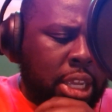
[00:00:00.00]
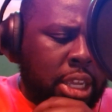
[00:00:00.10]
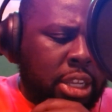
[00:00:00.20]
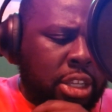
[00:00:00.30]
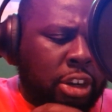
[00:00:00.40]

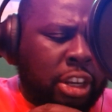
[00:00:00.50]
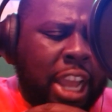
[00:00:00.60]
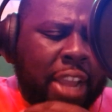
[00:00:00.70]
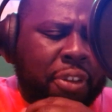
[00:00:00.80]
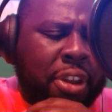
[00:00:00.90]
Your
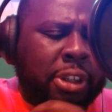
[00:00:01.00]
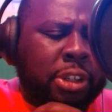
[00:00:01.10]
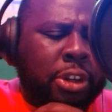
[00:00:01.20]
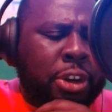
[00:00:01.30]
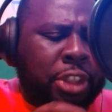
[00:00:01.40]
life here on
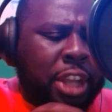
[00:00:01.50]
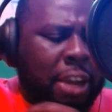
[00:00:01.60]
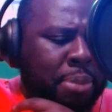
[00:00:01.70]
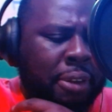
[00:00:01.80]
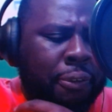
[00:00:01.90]
earth have
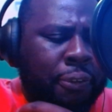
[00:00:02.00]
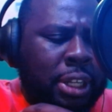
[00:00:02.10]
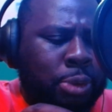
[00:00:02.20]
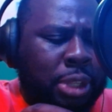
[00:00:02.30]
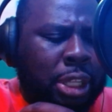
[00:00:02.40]
been filled
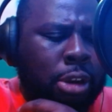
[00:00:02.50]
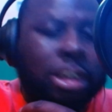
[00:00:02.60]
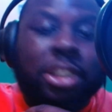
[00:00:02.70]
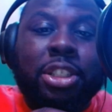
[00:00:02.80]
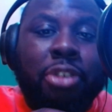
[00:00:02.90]
with
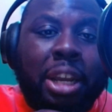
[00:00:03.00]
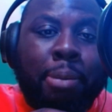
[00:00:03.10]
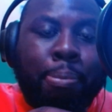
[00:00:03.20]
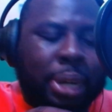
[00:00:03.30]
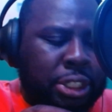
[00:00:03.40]
luxury and
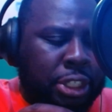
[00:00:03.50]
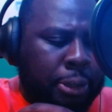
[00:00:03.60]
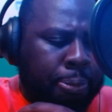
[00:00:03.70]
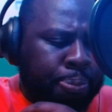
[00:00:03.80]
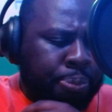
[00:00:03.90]
pleasure.
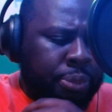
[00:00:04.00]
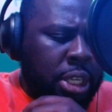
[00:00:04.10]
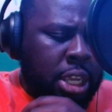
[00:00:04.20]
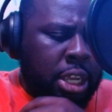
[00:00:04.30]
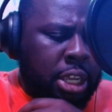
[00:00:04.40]

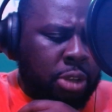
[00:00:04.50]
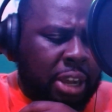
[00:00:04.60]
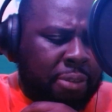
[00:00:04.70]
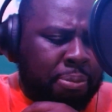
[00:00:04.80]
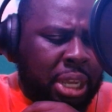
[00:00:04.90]
You
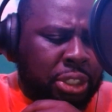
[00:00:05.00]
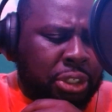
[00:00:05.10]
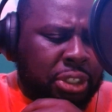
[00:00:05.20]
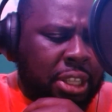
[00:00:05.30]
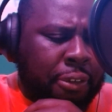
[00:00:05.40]
have made
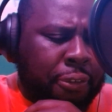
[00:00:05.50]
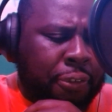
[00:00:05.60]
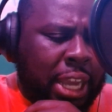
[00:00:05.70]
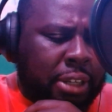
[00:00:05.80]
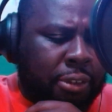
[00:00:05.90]
yourself
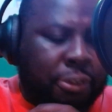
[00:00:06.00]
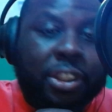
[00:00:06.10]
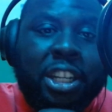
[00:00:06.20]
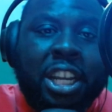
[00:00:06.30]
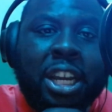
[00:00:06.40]
fat for the
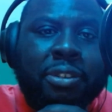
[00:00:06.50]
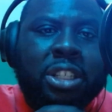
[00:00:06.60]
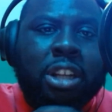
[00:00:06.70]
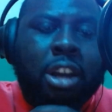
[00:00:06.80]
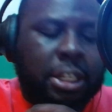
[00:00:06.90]
day of
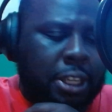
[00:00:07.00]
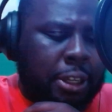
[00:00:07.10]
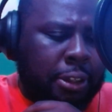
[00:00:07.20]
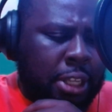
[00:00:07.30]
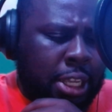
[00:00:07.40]
slaughter.
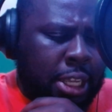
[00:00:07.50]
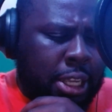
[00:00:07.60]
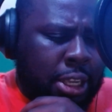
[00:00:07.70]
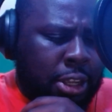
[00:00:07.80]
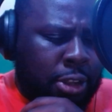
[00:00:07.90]

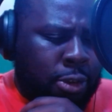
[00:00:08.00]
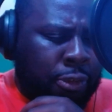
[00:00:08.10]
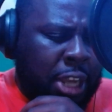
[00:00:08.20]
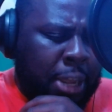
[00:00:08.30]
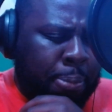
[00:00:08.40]
You've
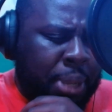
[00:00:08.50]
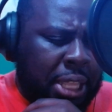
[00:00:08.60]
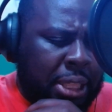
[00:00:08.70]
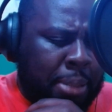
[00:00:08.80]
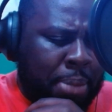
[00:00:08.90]
not
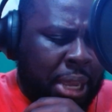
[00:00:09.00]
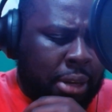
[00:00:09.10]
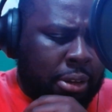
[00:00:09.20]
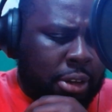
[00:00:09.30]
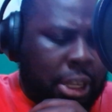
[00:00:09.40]
paid the
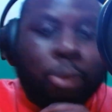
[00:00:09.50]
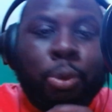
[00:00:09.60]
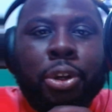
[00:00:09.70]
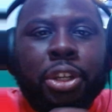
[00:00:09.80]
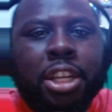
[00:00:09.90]
men that
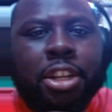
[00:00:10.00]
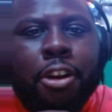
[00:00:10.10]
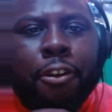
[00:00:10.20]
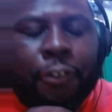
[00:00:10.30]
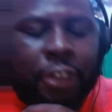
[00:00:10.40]
work in your
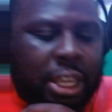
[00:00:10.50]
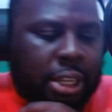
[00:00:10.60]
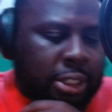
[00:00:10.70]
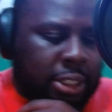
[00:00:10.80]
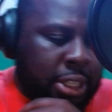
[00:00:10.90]

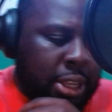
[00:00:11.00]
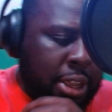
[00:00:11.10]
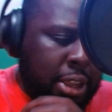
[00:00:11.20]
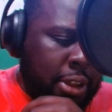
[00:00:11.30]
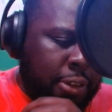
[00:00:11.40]
fields.
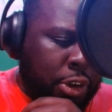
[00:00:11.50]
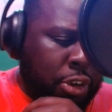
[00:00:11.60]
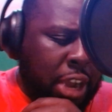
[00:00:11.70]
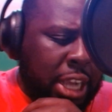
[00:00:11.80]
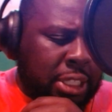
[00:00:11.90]
The
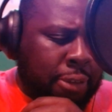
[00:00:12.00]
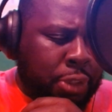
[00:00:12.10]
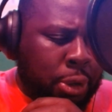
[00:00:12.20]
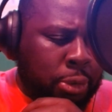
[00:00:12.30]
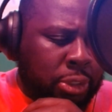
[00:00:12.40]
cries of
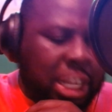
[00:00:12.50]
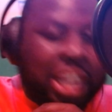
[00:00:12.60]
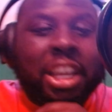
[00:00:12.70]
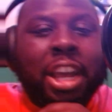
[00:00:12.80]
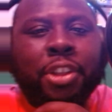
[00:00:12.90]
those that
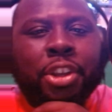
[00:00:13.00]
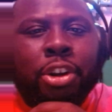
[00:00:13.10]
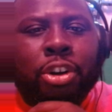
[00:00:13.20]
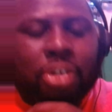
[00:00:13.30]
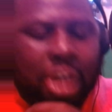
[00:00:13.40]
gather your
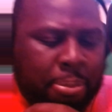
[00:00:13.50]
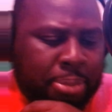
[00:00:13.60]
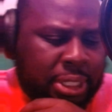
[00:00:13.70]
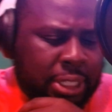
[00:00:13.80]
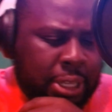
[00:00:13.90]
crops